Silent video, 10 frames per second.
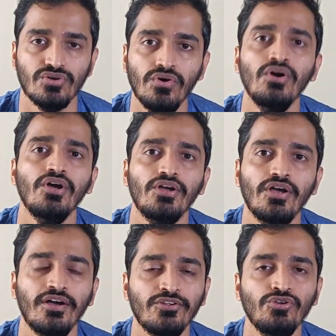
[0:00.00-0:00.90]
So
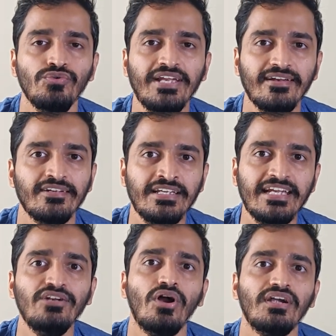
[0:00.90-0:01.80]
you
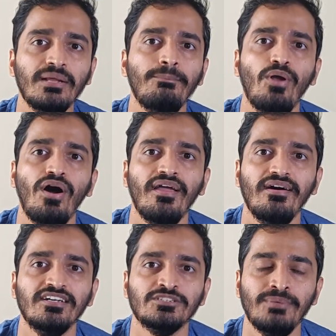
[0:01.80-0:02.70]
need not deploy
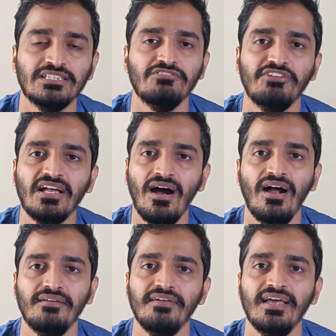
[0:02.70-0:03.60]
a specific
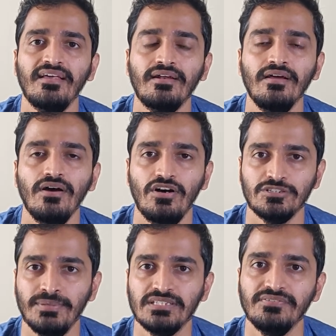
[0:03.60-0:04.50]
hardware or
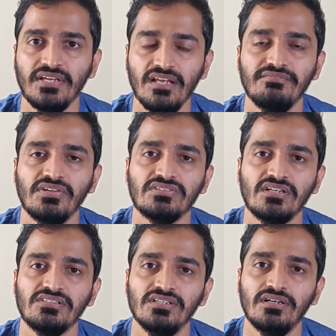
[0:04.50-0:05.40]
specific
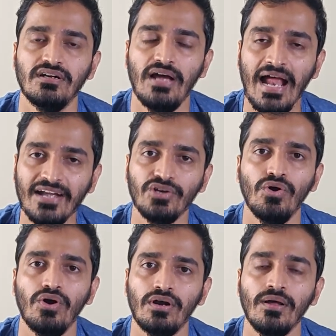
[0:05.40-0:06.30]
infrastructure at
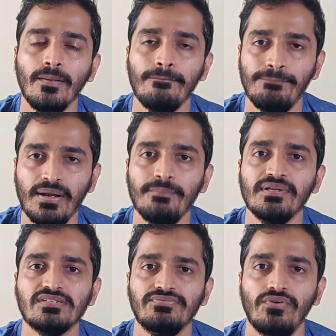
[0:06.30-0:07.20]
your
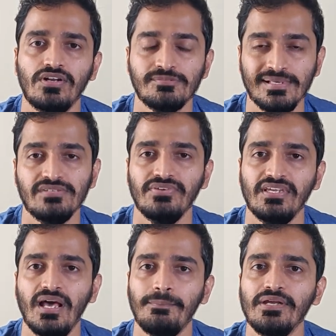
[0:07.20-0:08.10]
premise for a
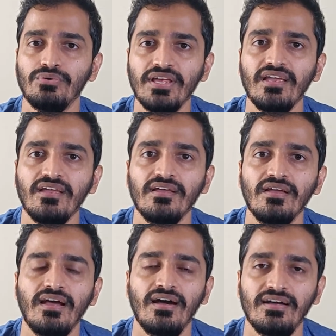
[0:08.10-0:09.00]
specific ERP today.
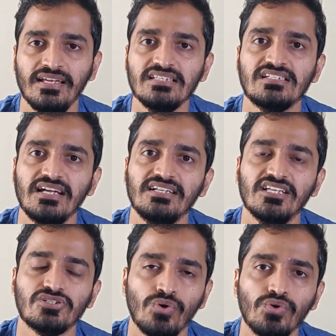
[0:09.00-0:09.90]
Instead,
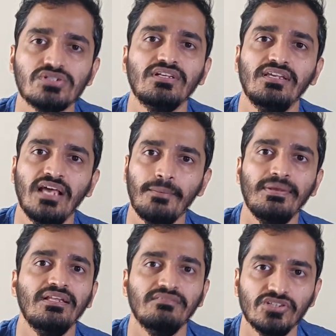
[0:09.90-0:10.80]
just host the
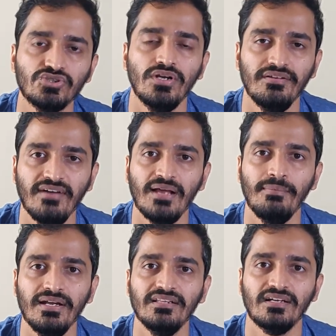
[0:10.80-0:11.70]
ERP in the virtual
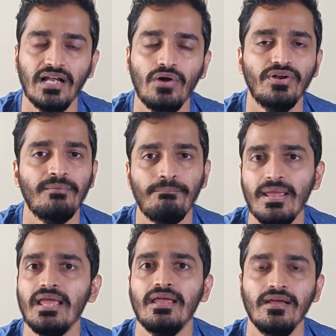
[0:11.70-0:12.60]
environment in the cloud and
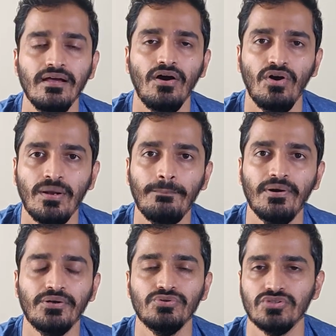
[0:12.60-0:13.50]
pay on a
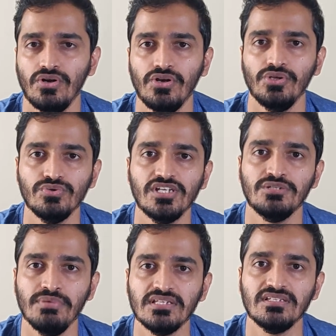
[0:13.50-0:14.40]
per user or a
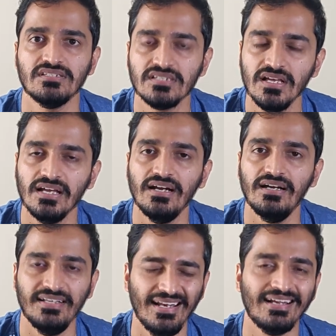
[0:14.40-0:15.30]
usage basis
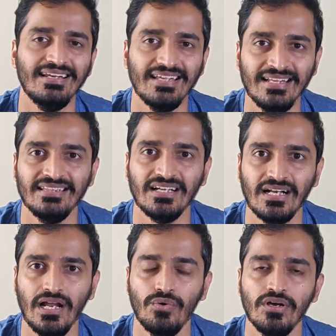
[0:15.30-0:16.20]
directly in the
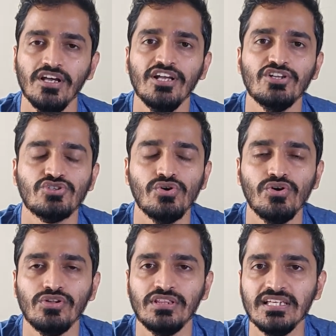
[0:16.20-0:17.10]
cloud.
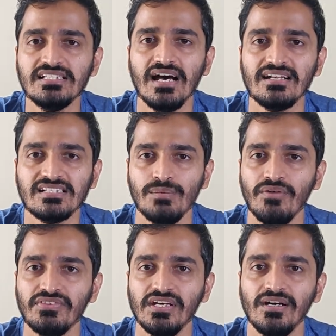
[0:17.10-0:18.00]
So these are some
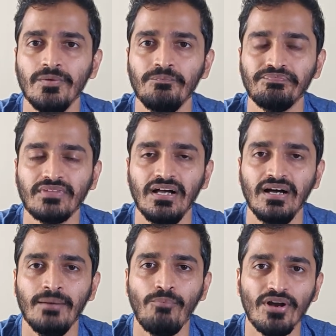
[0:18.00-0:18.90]
of
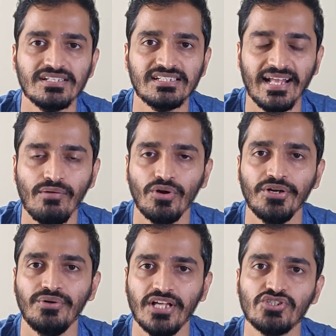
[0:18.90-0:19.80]
the points that I
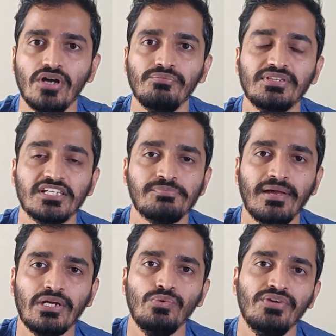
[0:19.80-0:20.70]
wanted to touch on with
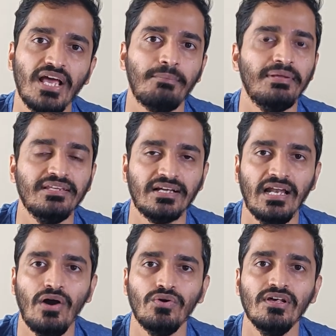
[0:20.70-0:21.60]
respect to ERP in the
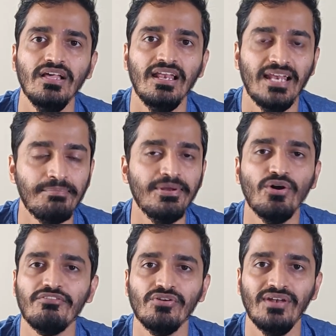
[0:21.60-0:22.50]
cloud. Let me
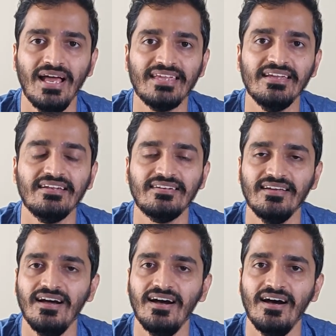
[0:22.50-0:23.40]
know if you like it
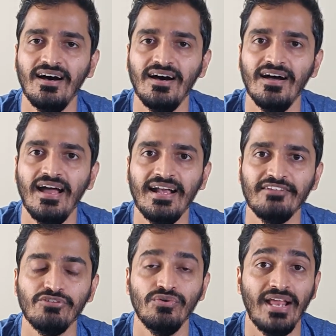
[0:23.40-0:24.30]
and
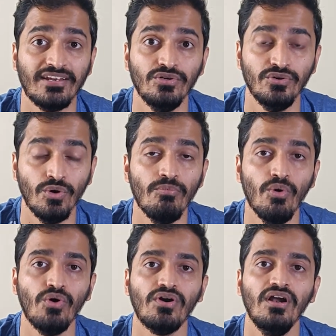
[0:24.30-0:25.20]
if you'd like to know
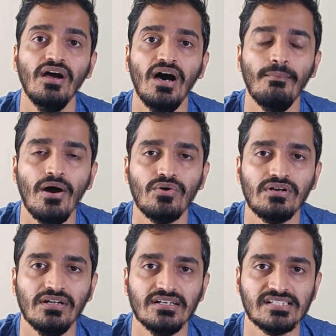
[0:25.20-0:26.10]
more
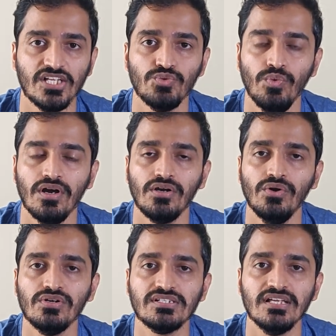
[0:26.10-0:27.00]
about such
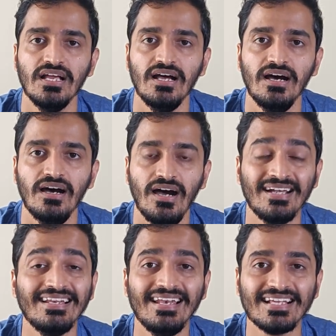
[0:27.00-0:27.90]
workloads.
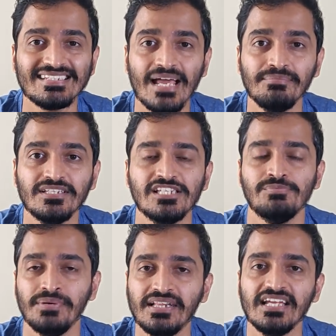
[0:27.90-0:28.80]
Until next time, this
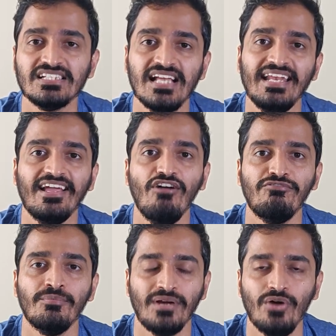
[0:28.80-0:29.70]
is Pritesh signing
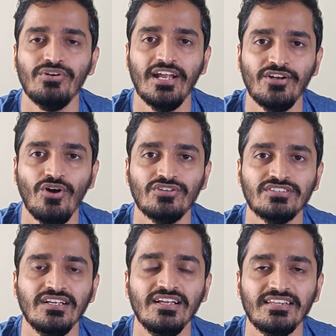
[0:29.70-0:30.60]
off from Cloud Tech
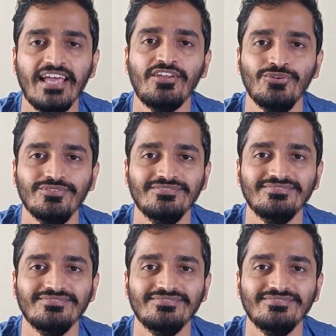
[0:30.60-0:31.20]
Talks. Thank you.